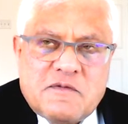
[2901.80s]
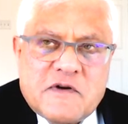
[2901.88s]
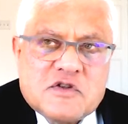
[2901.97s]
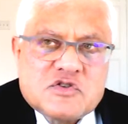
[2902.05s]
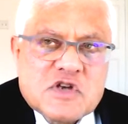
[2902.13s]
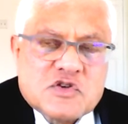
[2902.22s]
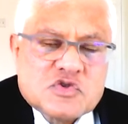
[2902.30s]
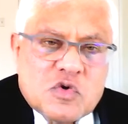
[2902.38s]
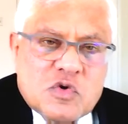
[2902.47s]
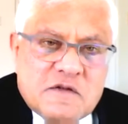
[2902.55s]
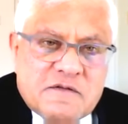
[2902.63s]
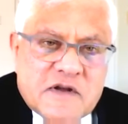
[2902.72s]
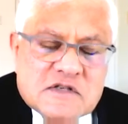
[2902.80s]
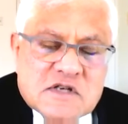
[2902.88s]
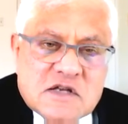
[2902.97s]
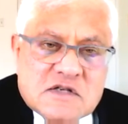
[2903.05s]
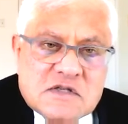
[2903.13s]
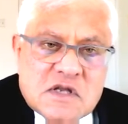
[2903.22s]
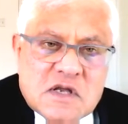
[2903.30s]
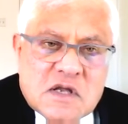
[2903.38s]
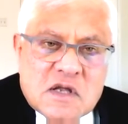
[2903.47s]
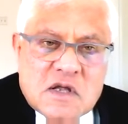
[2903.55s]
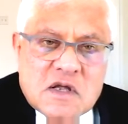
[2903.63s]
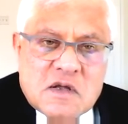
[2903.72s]
franchisor and the franchisee.
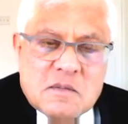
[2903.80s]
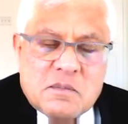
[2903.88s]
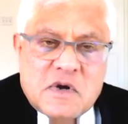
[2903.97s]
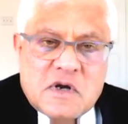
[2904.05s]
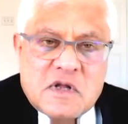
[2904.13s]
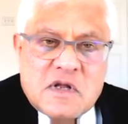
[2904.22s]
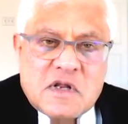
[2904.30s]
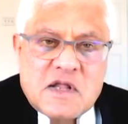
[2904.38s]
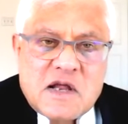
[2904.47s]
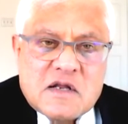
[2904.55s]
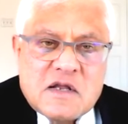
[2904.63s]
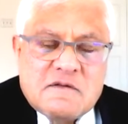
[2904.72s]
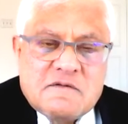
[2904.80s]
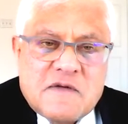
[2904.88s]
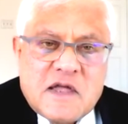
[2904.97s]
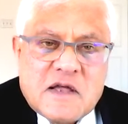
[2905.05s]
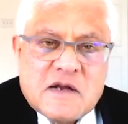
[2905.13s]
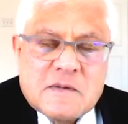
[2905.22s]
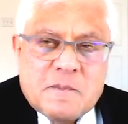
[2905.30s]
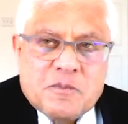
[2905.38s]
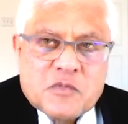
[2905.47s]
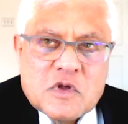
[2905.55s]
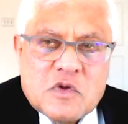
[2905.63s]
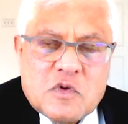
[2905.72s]
But in that event,
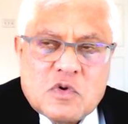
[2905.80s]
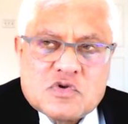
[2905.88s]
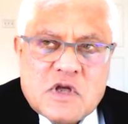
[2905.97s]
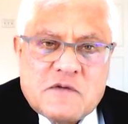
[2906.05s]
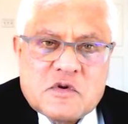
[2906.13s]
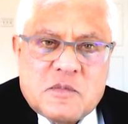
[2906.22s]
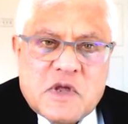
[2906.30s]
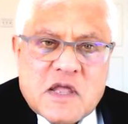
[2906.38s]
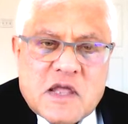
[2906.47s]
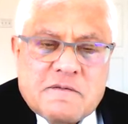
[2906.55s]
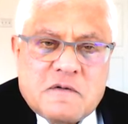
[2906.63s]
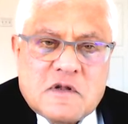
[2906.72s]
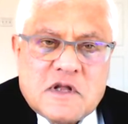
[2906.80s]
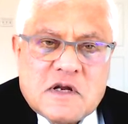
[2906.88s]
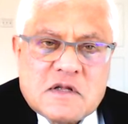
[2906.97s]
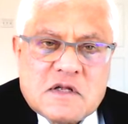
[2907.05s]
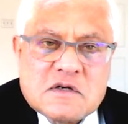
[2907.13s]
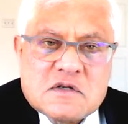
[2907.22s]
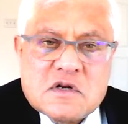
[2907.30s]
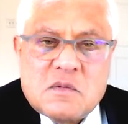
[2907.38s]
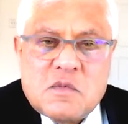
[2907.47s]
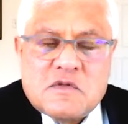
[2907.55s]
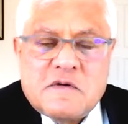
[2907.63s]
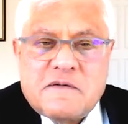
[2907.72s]
you also have to be careful that the
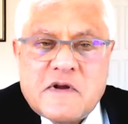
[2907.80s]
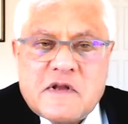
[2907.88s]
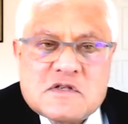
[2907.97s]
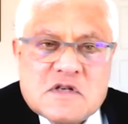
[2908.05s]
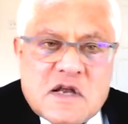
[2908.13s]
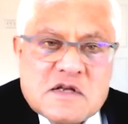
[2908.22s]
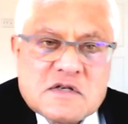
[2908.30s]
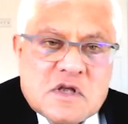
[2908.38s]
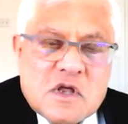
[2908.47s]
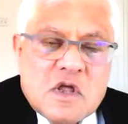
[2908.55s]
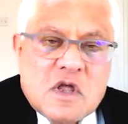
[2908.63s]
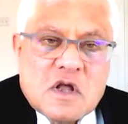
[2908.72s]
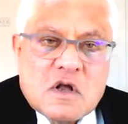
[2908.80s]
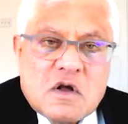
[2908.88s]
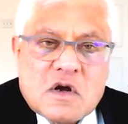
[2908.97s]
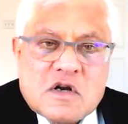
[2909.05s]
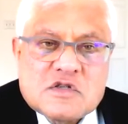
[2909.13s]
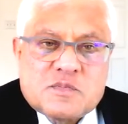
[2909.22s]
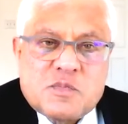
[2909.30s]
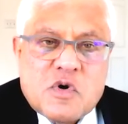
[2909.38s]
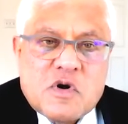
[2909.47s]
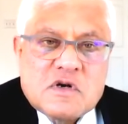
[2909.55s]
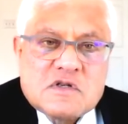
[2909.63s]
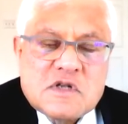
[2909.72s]
term of the franchise
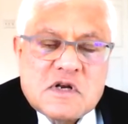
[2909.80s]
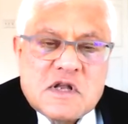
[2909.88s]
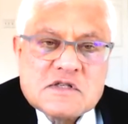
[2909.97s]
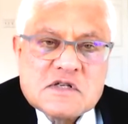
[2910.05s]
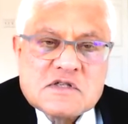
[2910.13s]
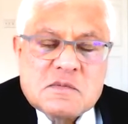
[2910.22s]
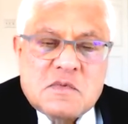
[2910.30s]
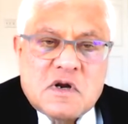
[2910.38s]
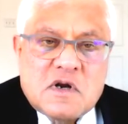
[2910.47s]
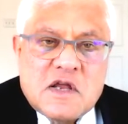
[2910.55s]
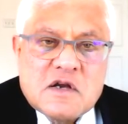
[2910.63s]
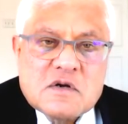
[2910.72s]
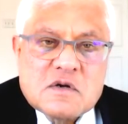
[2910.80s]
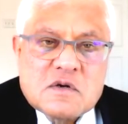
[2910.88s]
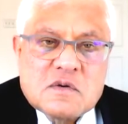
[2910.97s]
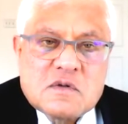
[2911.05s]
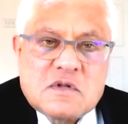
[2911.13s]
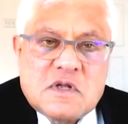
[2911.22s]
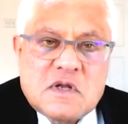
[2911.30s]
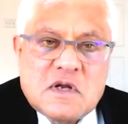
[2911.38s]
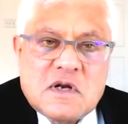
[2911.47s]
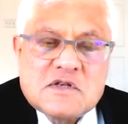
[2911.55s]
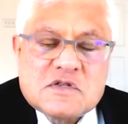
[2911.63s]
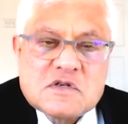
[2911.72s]
corresponds and has a similar date to
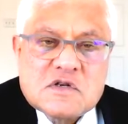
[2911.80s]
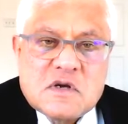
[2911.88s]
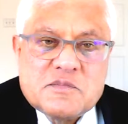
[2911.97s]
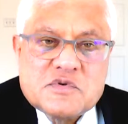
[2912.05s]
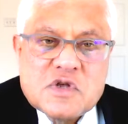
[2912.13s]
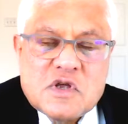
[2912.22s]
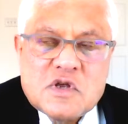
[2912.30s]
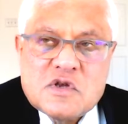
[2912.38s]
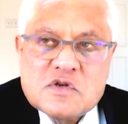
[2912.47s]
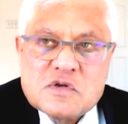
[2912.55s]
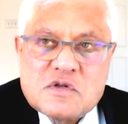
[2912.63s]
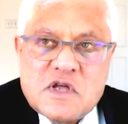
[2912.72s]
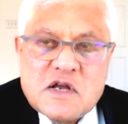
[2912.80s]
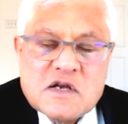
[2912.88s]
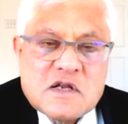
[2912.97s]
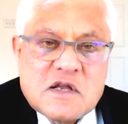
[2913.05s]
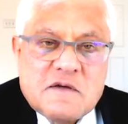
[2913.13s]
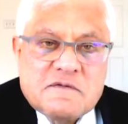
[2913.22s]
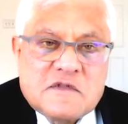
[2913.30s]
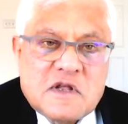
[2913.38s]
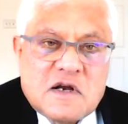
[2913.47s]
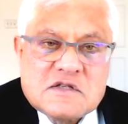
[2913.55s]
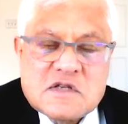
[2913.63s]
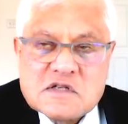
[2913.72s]
the lease terms, so that if the
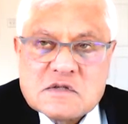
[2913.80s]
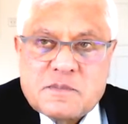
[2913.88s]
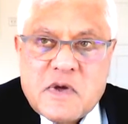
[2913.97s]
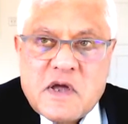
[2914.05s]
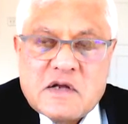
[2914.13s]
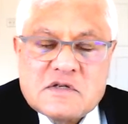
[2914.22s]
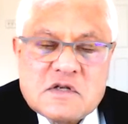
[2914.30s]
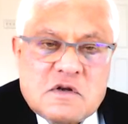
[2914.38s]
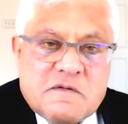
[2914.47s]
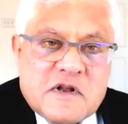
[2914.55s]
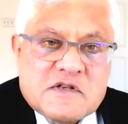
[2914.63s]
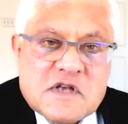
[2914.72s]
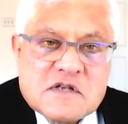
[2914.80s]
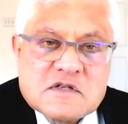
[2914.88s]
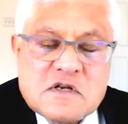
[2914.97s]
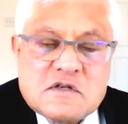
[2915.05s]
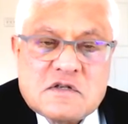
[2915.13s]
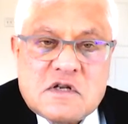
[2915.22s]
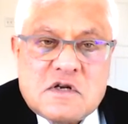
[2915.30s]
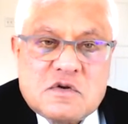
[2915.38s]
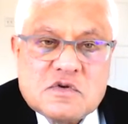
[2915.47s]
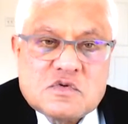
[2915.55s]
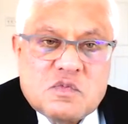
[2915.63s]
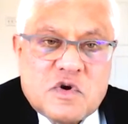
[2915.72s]
lease expires and your franchise
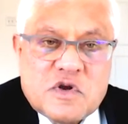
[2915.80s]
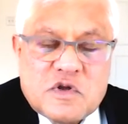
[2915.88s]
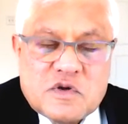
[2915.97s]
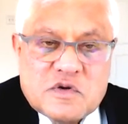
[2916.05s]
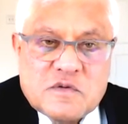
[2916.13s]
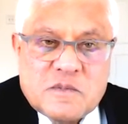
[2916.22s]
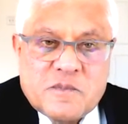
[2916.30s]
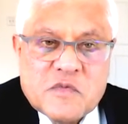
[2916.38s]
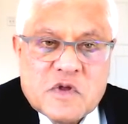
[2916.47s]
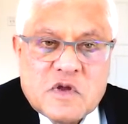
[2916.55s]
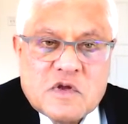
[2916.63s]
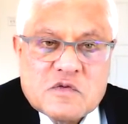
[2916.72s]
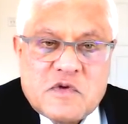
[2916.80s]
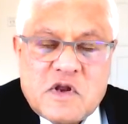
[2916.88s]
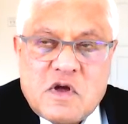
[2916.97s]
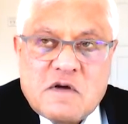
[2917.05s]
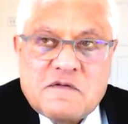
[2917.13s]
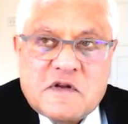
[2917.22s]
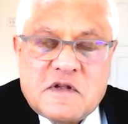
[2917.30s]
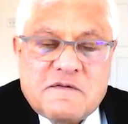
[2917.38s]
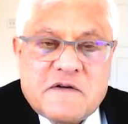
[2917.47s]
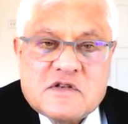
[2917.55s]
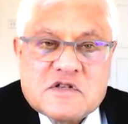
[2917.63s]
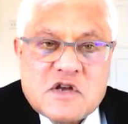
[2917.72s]
continues, what do? Very often the
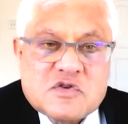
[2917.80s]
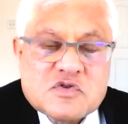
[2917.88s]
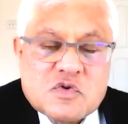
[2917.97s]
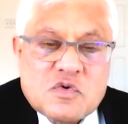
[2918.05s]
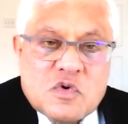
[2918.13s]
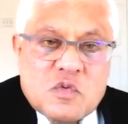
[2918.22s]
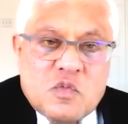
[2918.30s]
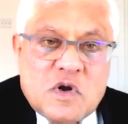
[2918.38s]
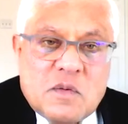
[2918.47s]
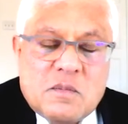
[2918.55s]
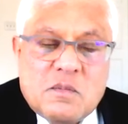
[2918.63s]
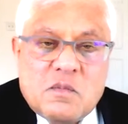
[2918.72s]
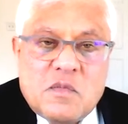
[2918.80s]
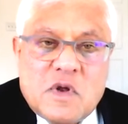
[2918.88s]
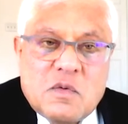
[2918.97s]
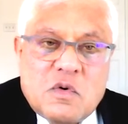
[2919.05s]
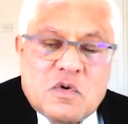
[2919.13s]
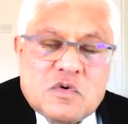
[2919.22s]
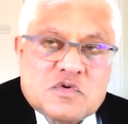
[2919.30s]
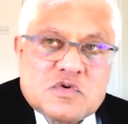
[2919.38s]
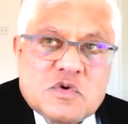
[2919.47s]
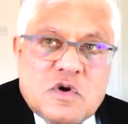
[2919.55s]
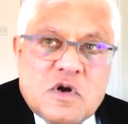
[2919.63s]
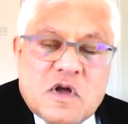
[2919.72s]
franchisor will
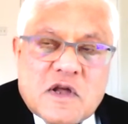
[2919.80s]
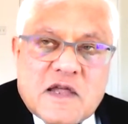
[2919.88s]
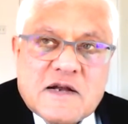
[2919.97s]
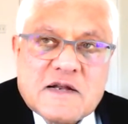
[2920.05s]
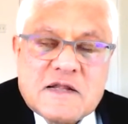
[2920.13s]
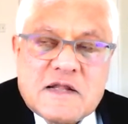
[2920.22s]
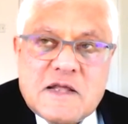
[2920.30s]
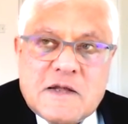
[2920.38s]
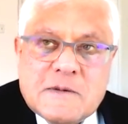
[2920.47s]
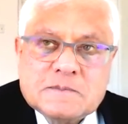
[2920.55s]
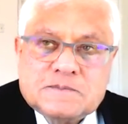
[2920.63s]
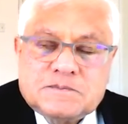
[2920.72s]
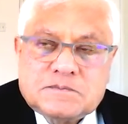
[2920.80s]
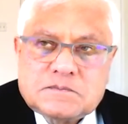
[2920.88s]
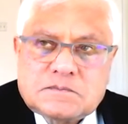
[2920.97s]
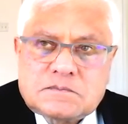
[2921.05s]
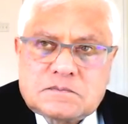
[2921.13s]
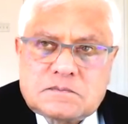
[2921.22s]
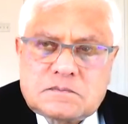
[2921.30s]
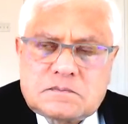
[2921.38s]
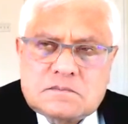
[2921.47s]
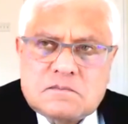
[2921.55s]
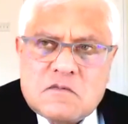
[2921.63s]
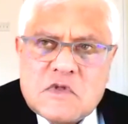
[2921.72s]
also look at the
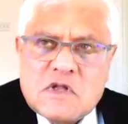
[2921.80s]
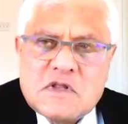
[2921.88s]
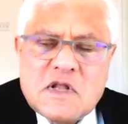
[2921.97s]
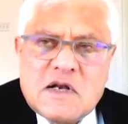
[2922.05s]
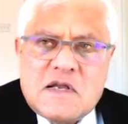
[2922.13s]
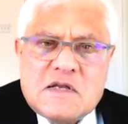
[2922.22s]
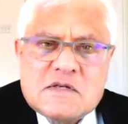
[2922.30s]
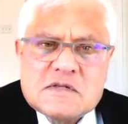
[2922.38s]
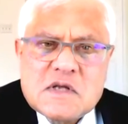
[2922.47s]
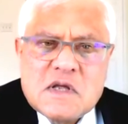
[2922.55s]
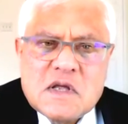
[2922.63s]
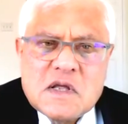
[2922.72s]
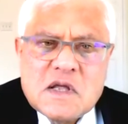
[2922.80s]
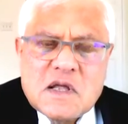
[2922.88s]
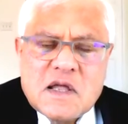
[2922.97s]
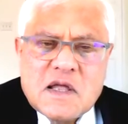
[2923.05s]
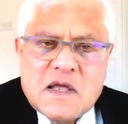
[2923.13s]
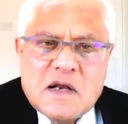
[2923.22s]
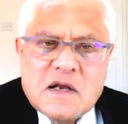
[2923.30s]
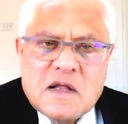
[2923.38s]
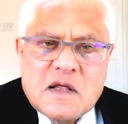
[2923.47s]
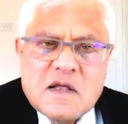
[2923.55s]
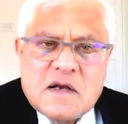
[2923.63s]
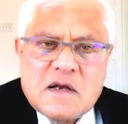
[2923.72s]
lease and
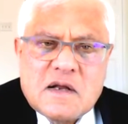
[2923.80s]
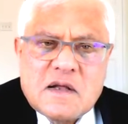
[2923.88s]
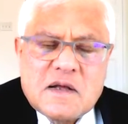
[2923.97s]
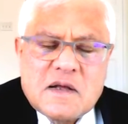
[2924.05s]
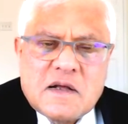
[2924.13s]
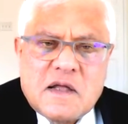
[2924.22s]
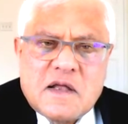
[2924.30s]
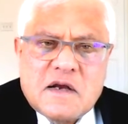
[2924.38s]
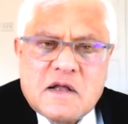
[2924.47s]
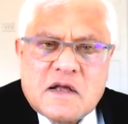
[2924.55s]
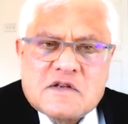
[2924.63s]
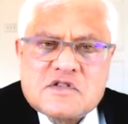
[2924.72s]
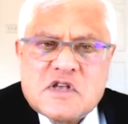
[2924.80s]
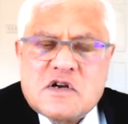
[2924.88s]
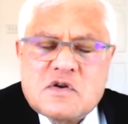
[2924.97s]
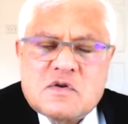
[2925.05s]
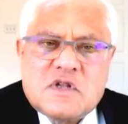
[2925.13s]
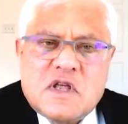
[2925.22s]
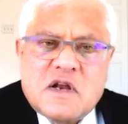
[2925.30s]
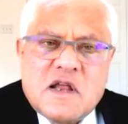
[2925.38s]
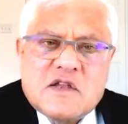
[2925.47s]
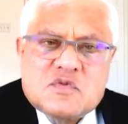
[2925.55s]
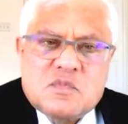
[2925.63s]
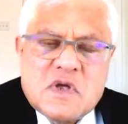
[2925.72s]
consent to the
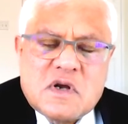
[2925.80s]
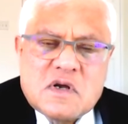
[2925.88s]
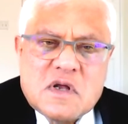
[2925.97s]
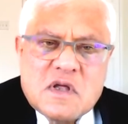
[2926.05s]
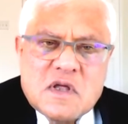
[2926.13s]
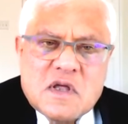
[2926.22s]
arrangement